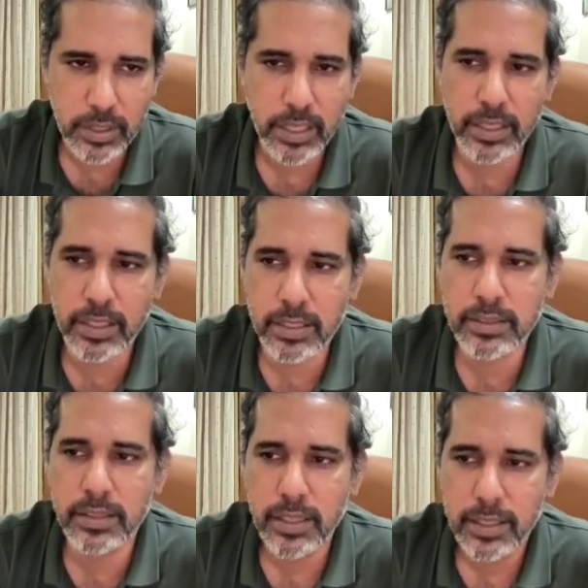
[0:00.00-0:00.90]
It
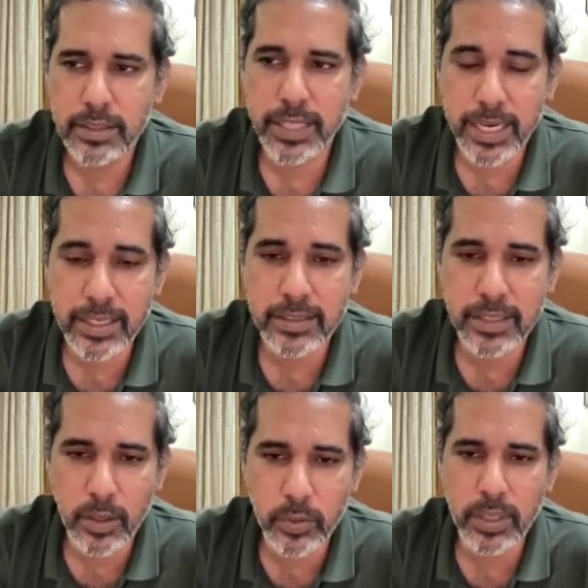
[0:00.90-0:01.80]
is That is
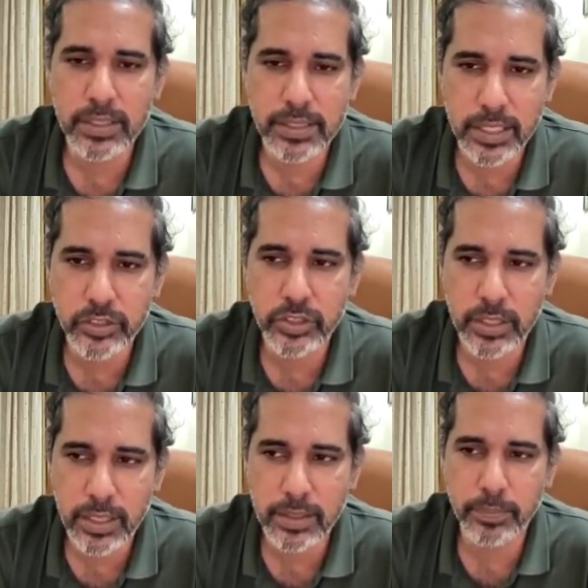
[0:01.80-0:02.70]
how
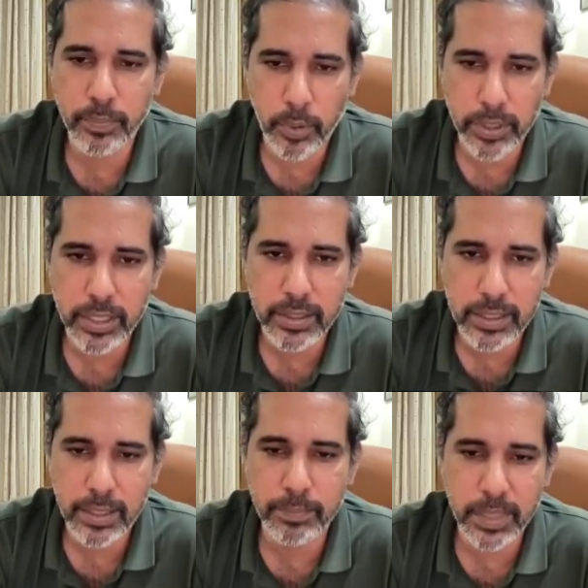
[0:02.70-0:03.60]
essential and
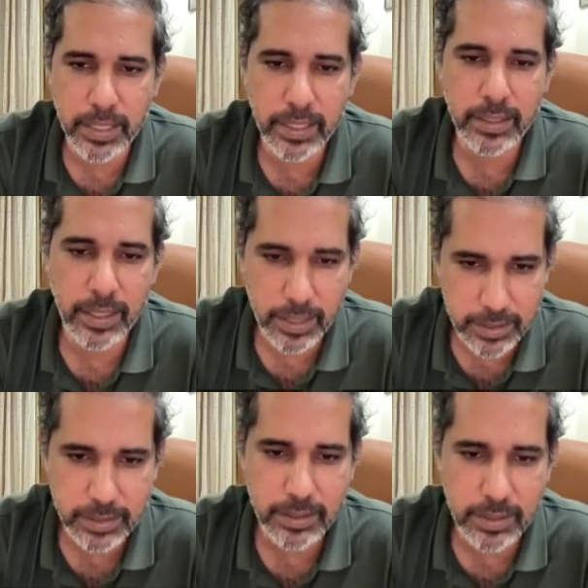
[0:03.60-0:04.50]
important team building
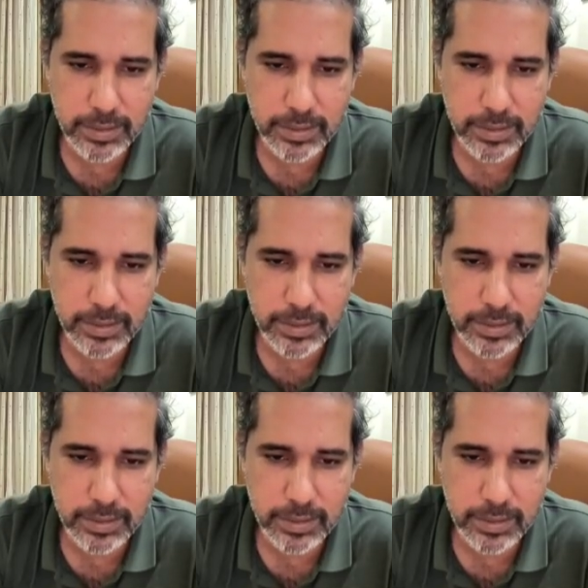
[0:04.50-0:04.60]
is in